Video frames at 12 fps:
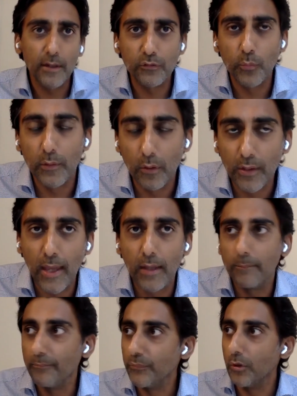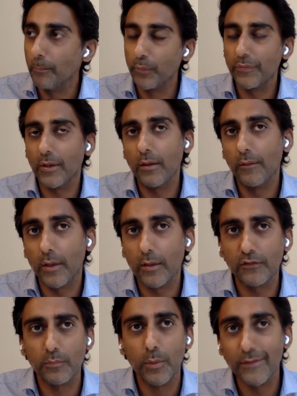okay, put the customer at the
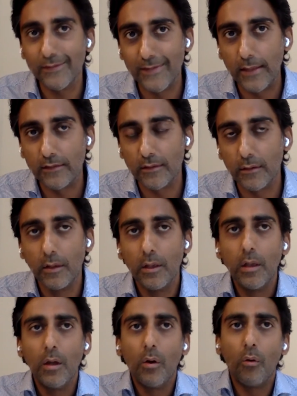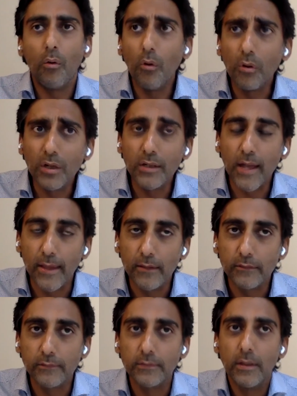center, organize,
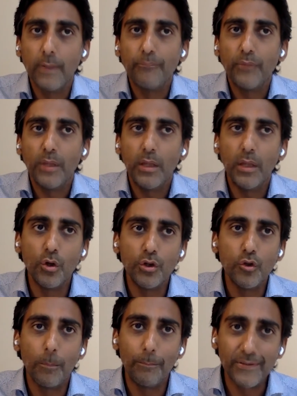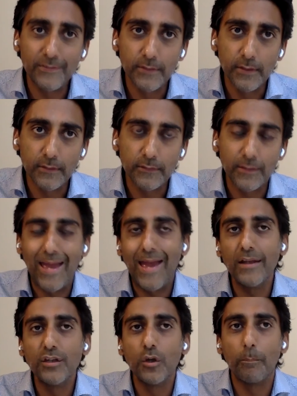your business and
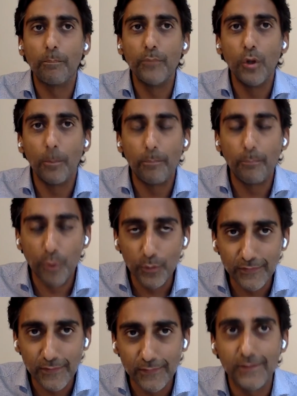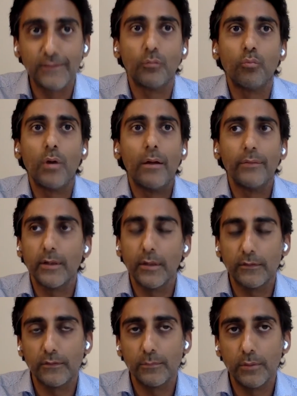your processes around the customer,
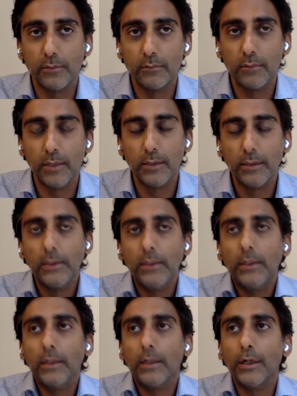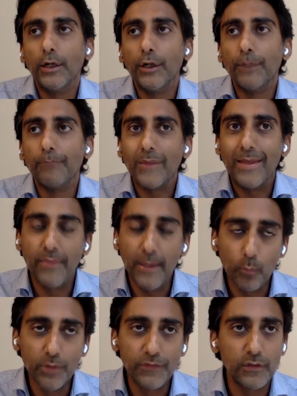right? And then once
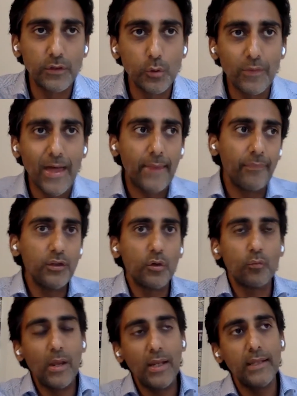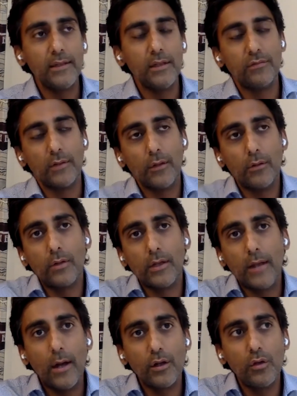you do that, then you really need to look at how do
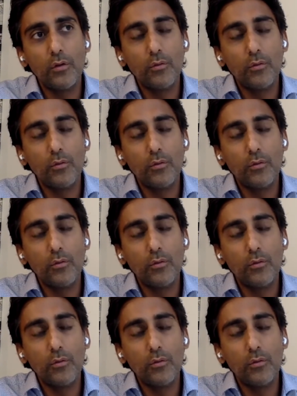you